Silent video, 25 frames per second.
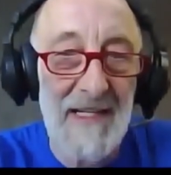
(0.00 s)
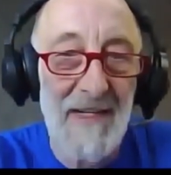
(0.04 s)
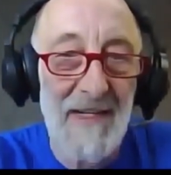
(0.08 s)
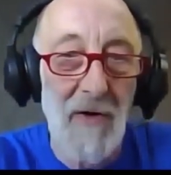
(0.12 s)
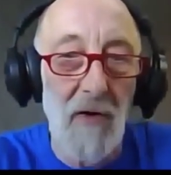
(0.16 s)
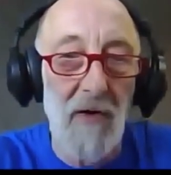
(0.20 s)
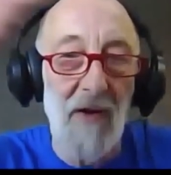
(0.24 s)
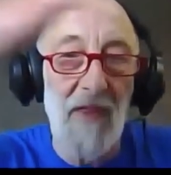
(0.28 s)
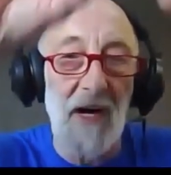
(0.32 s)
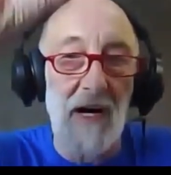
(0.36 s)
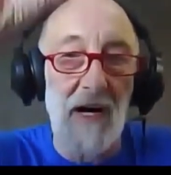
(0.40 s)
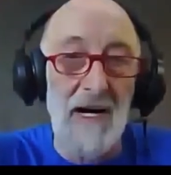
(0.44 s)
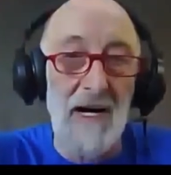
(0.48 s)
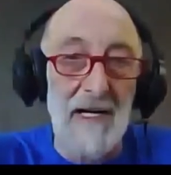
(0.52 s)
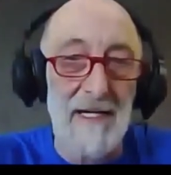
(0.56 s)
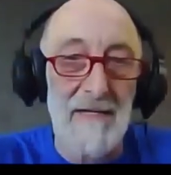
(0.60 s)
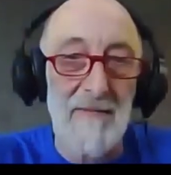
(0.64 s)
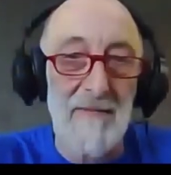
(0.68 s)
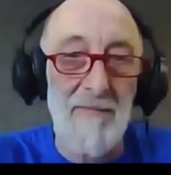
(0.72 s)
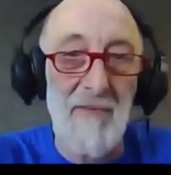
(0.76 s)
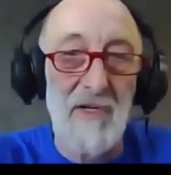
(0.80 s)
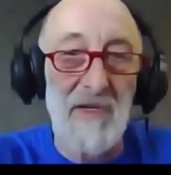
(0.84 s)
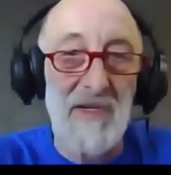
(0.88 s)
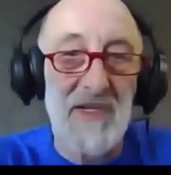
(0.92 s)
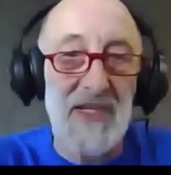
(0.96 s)
or the
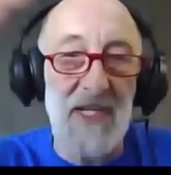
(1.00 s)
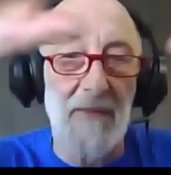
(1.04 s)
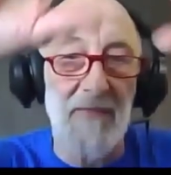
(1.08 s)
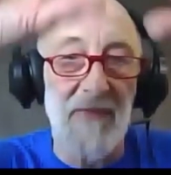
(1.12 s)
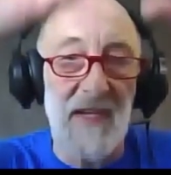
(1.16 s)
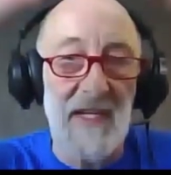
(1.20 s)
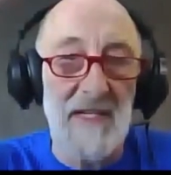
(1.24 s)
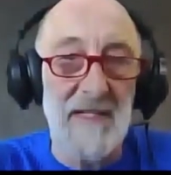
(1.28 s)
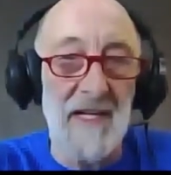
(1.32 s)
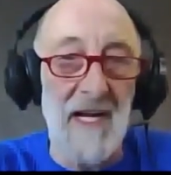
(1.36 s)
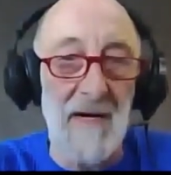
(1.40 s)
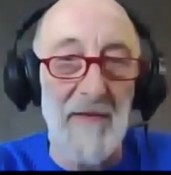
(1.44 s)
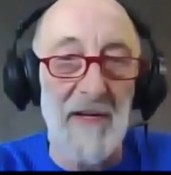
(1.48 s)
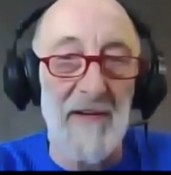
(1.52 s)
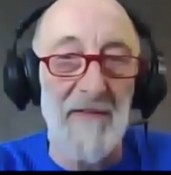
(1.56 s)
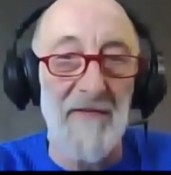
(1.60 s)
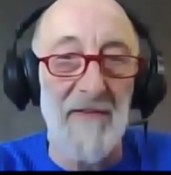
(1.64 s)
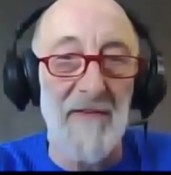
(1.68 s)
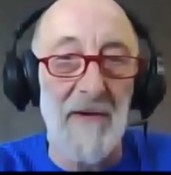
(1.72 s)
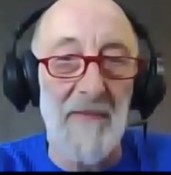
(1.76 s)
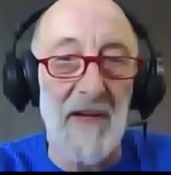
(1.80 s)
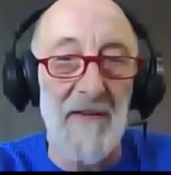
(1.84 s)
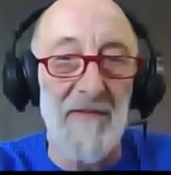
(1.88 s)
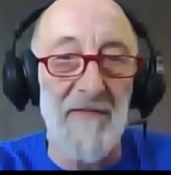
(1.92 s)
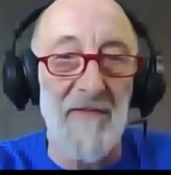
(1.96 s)
hum or something coming
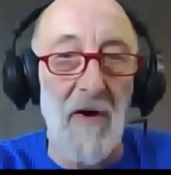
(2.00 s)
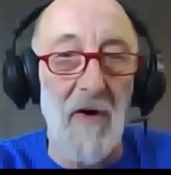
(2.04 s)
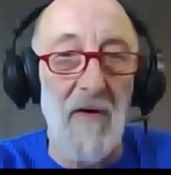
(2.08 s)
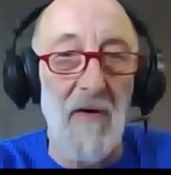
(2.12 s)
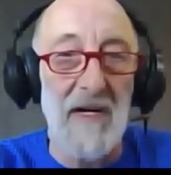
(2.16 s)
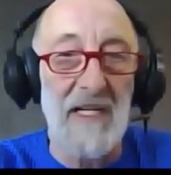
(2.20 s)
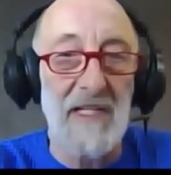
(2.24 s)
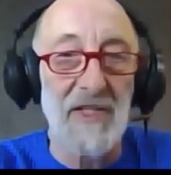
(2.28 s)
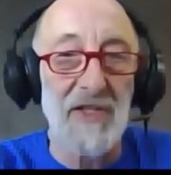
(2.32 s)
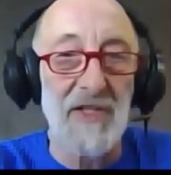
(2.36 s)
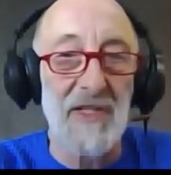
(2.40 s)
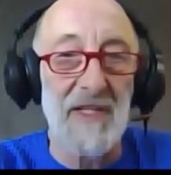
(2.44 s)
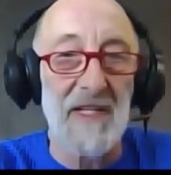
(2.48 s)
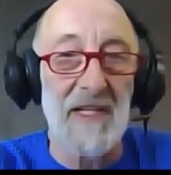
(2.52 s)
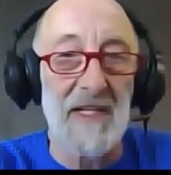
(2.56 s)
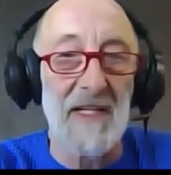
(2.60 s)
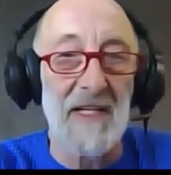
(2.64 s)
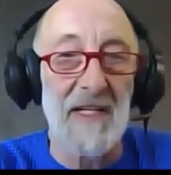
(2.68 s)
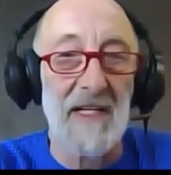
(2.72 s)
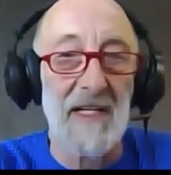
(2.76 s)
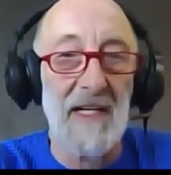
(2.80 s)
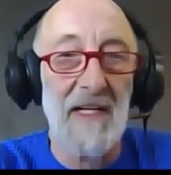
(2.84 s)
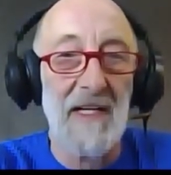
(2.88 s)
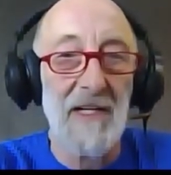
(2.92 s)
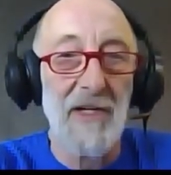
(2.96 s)
from the far edge of the
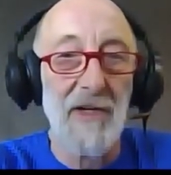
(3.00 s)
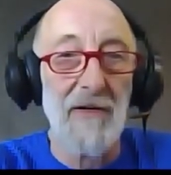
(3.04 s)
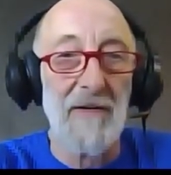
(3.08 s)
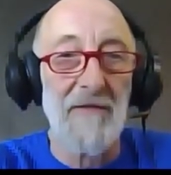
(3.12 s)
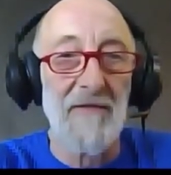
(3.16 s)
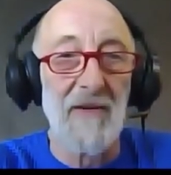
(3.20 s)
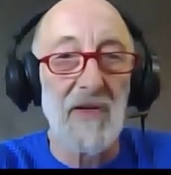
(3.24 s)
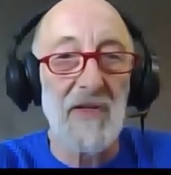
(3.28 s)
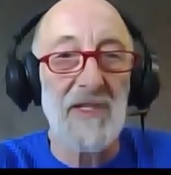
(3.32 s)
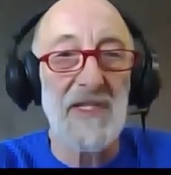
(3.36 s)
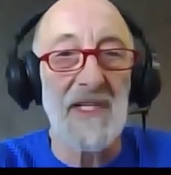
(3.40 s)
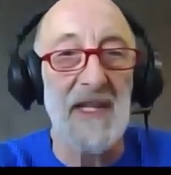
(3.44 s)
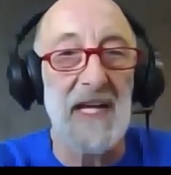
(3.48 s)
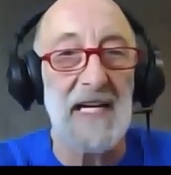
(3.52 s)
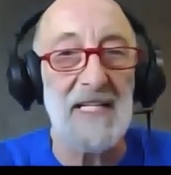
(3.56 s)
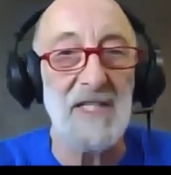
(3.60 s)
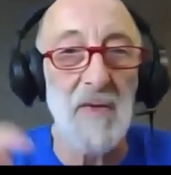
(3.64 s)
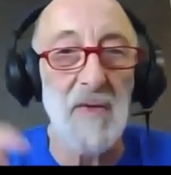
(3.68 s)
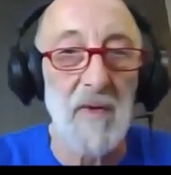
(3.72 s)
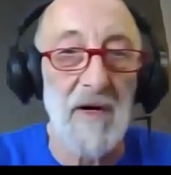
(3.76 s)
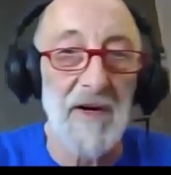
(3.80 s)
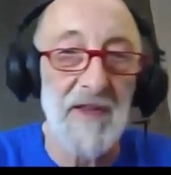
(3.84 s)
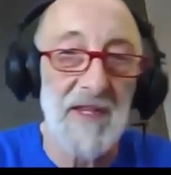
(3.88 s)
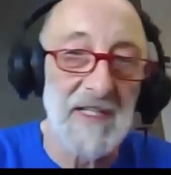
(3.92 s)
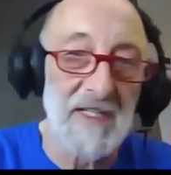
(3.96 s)
universe, and that's
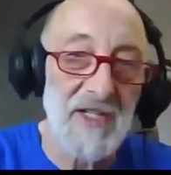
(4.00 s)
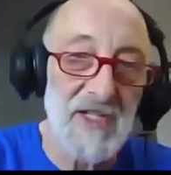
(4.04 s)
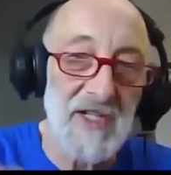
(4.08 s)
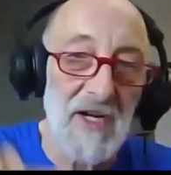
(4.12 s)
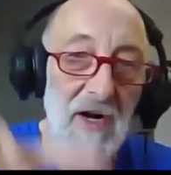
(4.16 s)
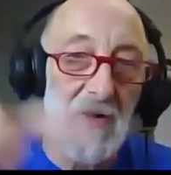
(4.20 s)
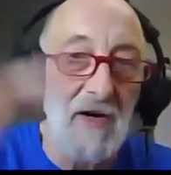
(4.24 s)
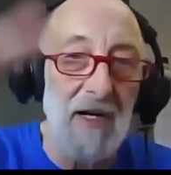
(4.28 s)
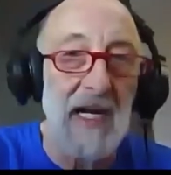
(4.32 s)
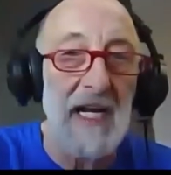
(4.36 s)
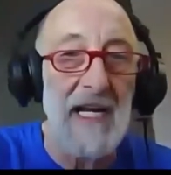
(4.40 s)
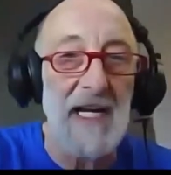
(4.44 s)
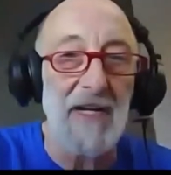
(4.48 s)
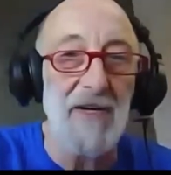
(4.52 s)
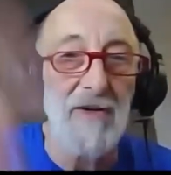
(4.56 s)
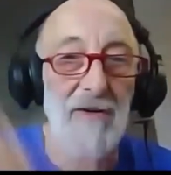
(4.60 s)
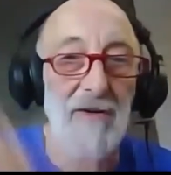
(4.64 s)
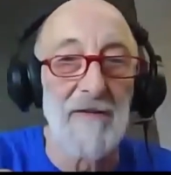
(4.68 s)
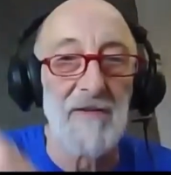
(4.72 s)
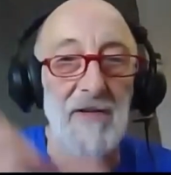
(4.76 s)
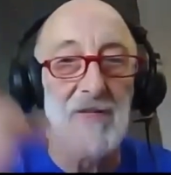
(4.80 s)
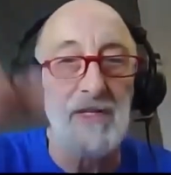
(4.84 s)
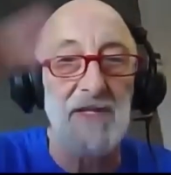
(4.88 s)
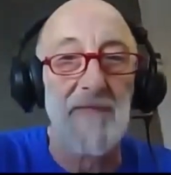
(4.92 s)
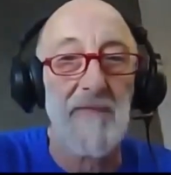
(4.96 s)
where the Stargate
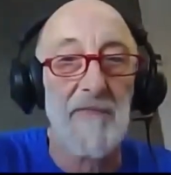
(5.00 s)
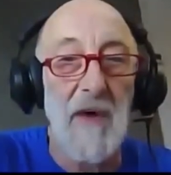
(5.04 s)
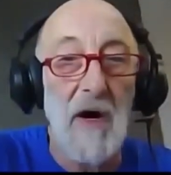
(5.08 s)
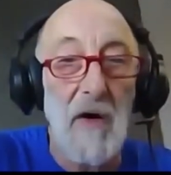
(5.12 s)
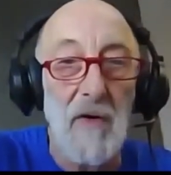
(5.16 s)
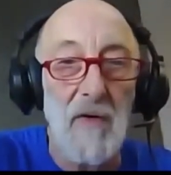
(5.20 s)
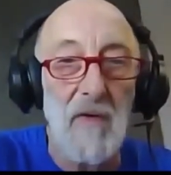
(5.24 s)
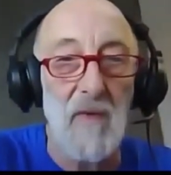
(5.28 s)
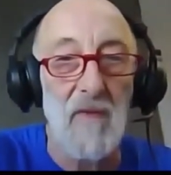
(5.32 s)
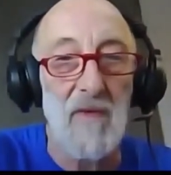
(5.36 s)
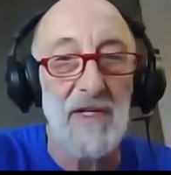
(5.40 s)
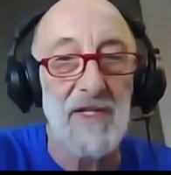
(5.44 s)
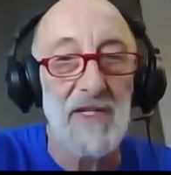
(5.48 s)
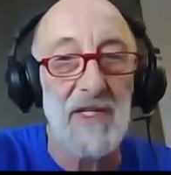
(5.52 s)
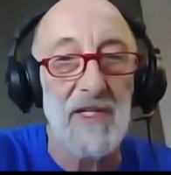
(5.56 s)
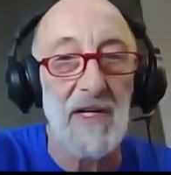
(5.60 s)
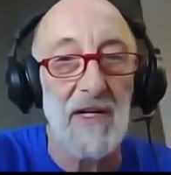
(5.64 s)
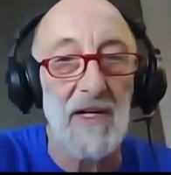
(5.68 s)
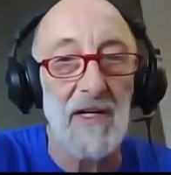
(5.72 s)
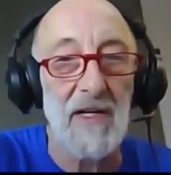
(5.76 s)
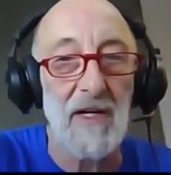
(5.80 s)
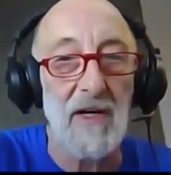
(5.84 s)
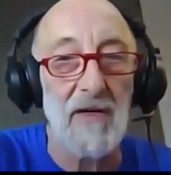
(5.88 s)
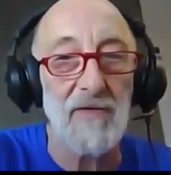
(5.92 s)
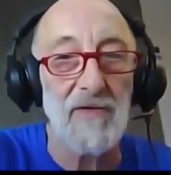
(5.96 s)
Universe boat was going
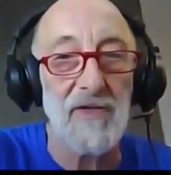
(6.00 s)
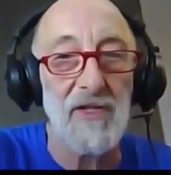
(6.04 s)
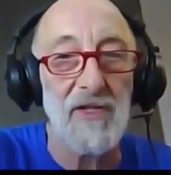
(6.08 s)
to go